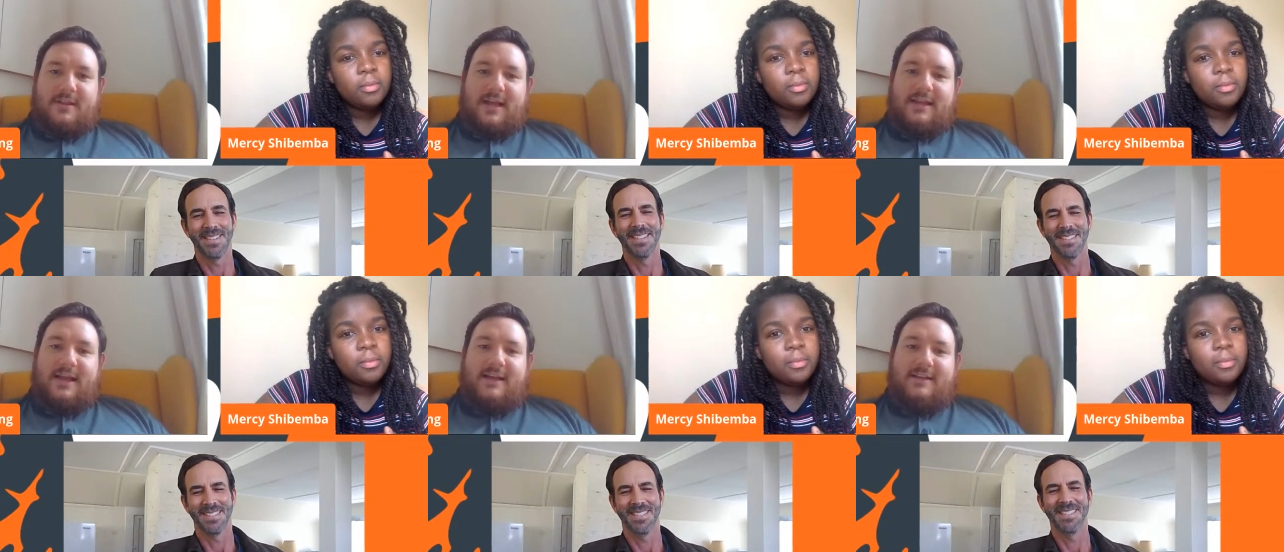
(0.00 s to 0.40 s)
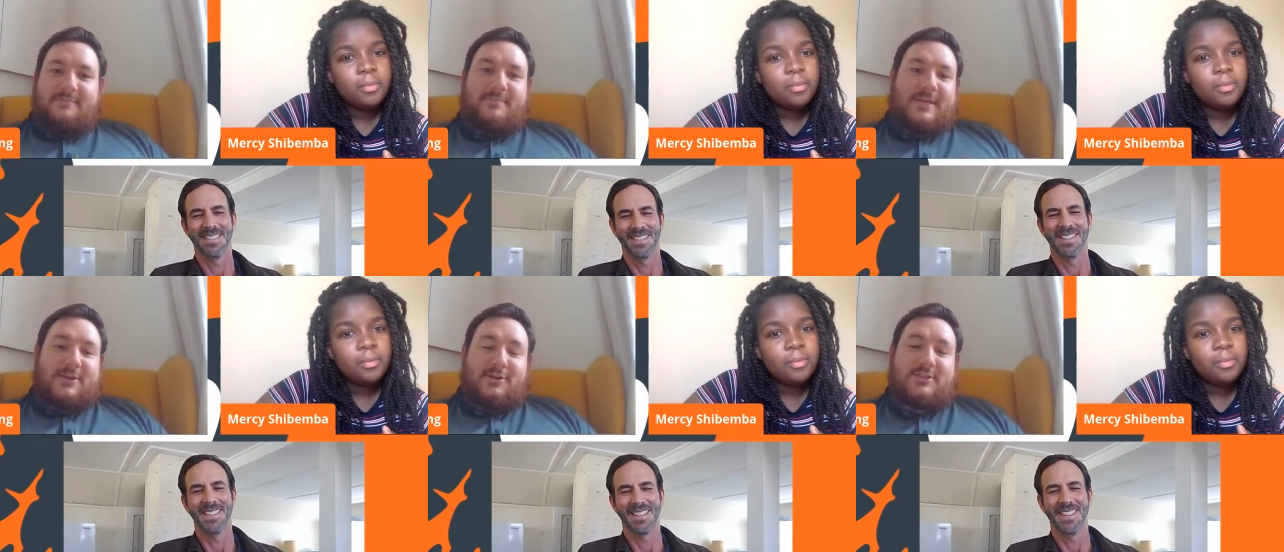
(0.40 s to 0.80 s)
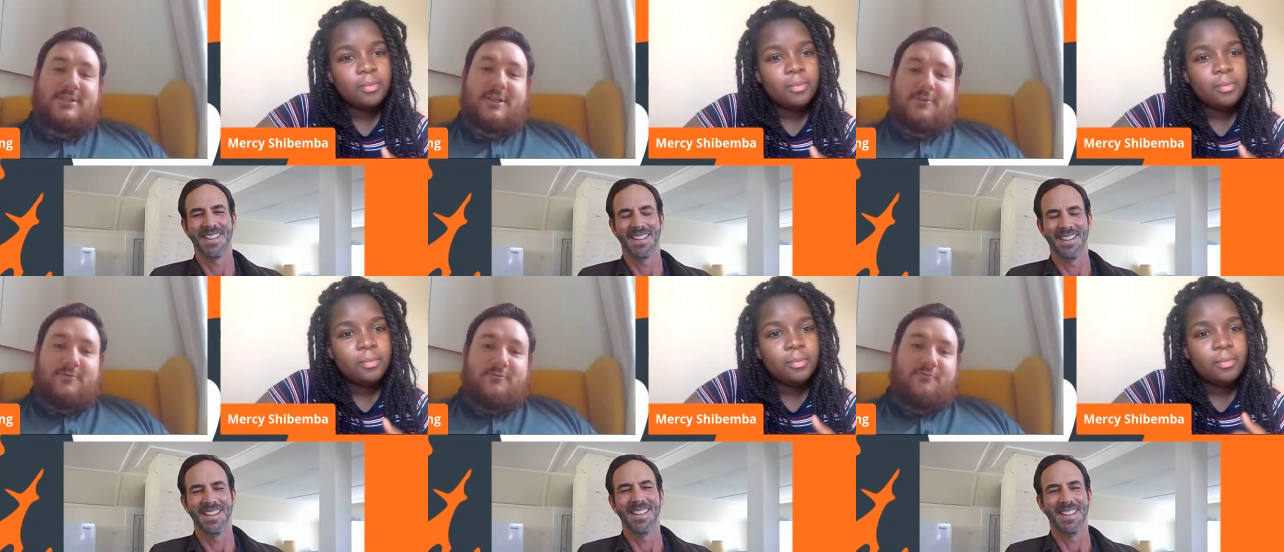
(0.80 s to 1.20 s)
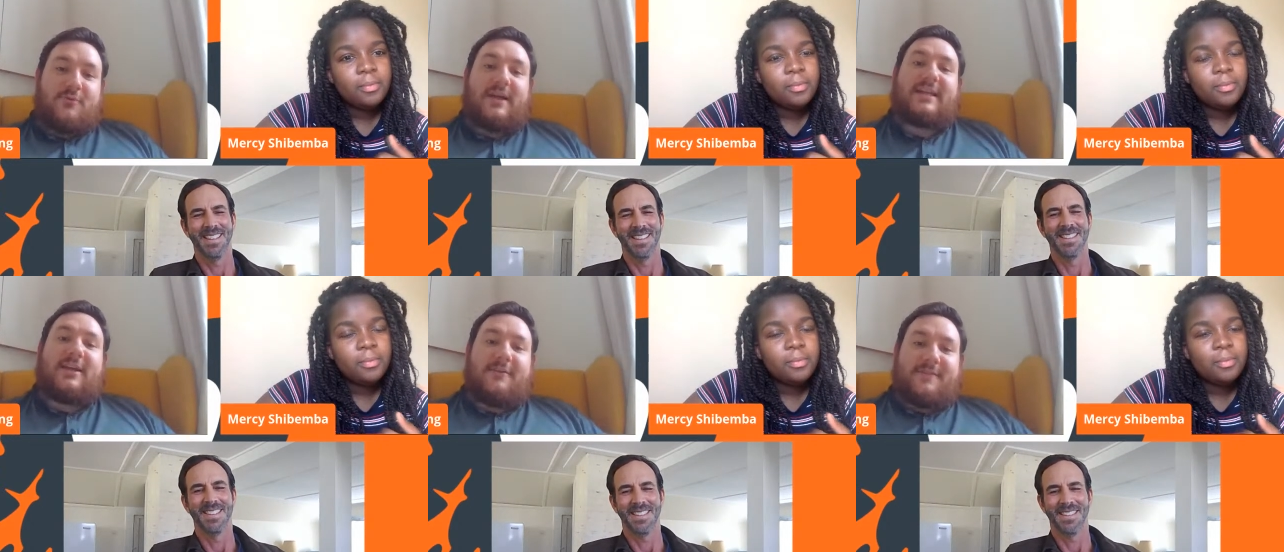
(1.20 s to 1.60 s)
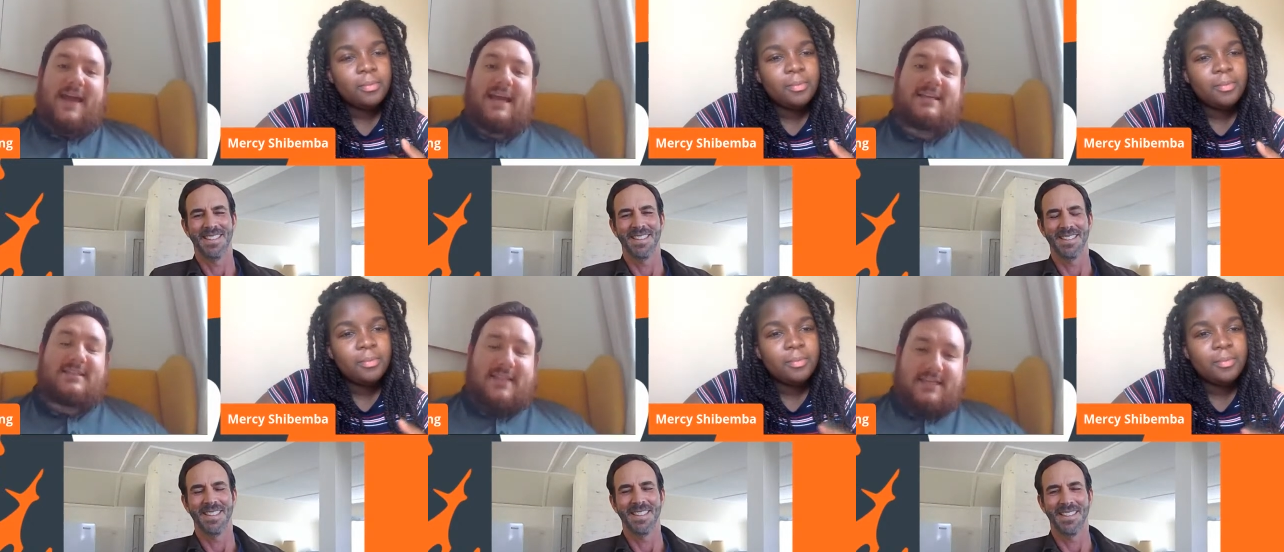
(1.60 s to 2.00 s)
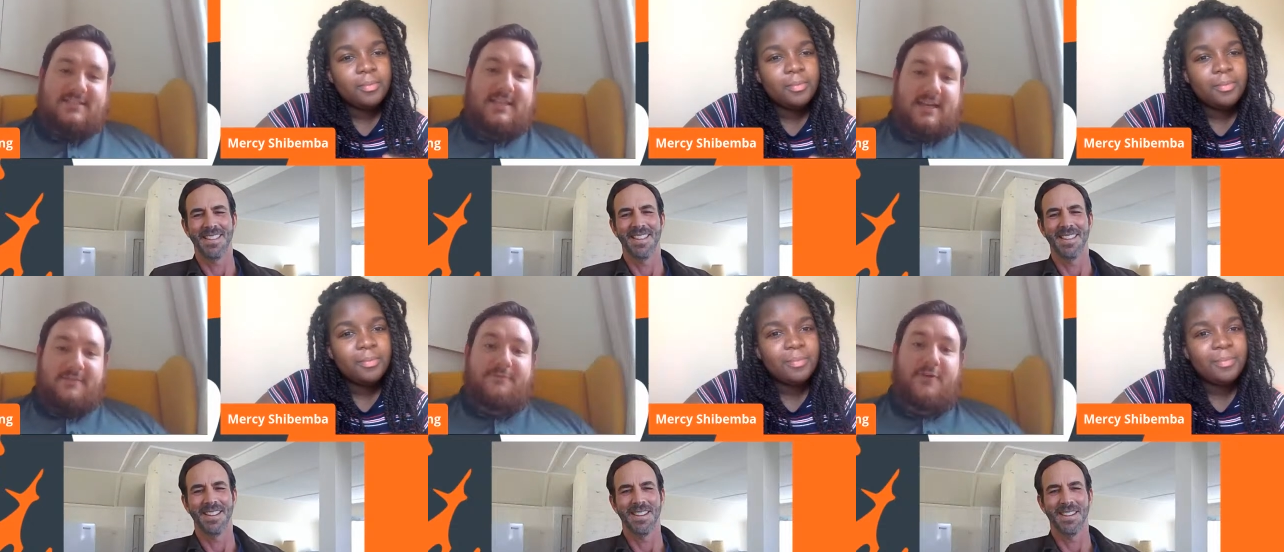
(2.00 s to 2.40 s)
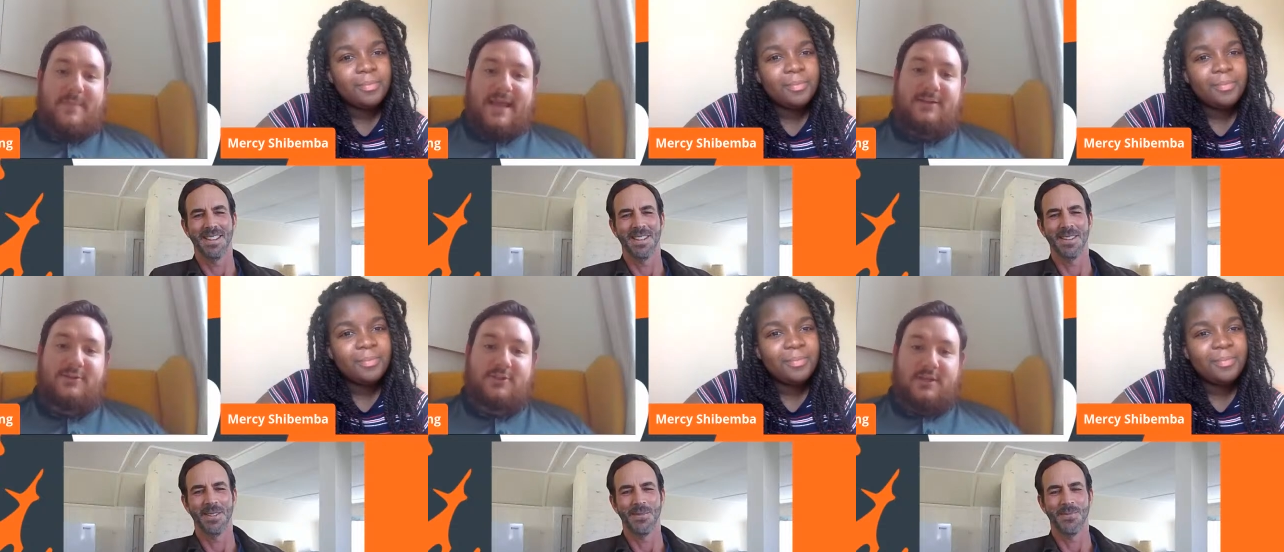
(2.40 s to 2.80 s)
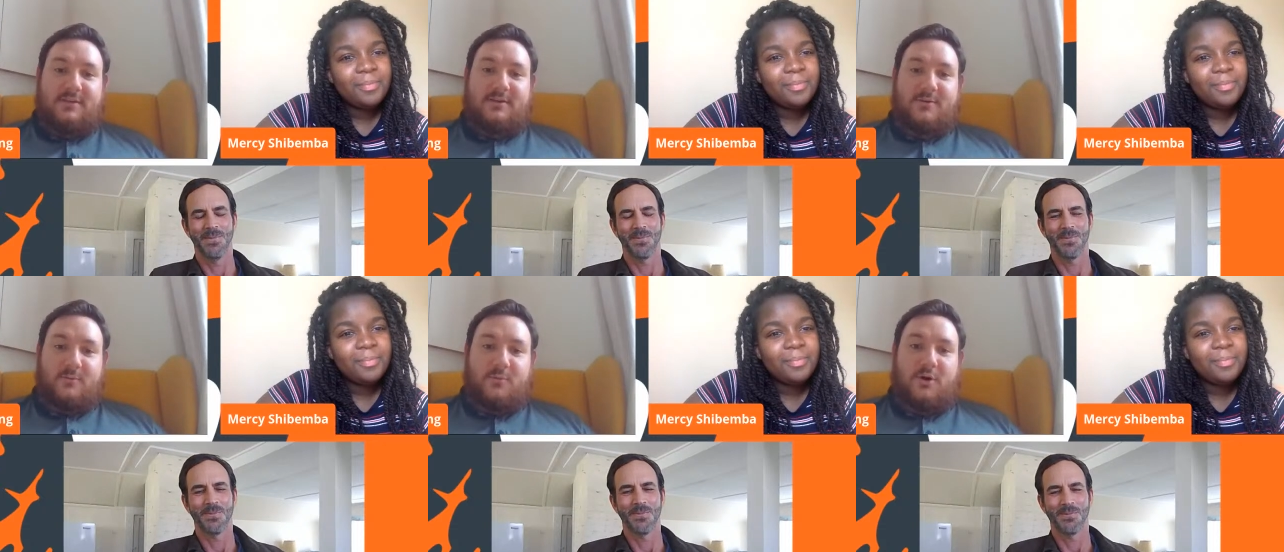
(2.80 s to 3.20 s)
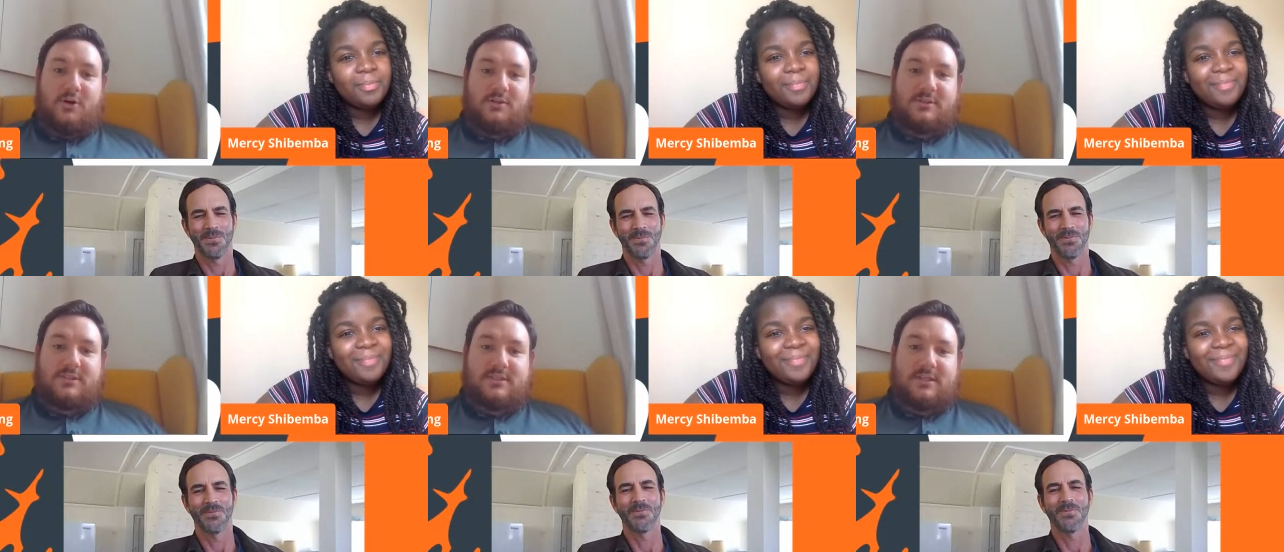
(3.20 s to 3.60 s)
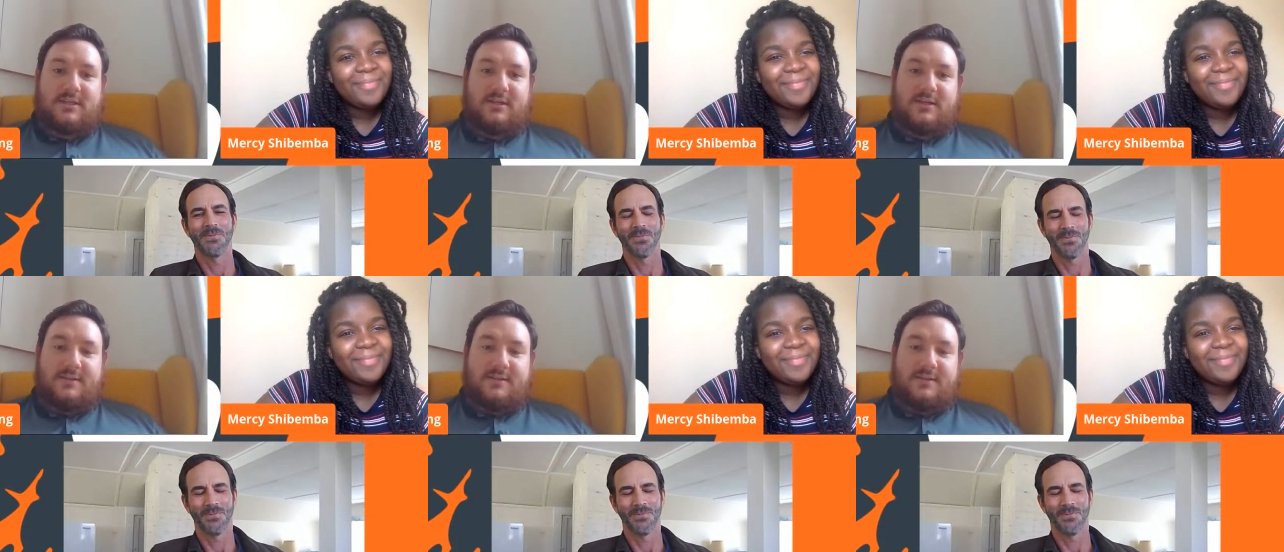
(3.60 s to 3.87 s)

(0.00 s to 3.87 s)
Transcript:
Speaker 1: uh, uh, because the right of access to information was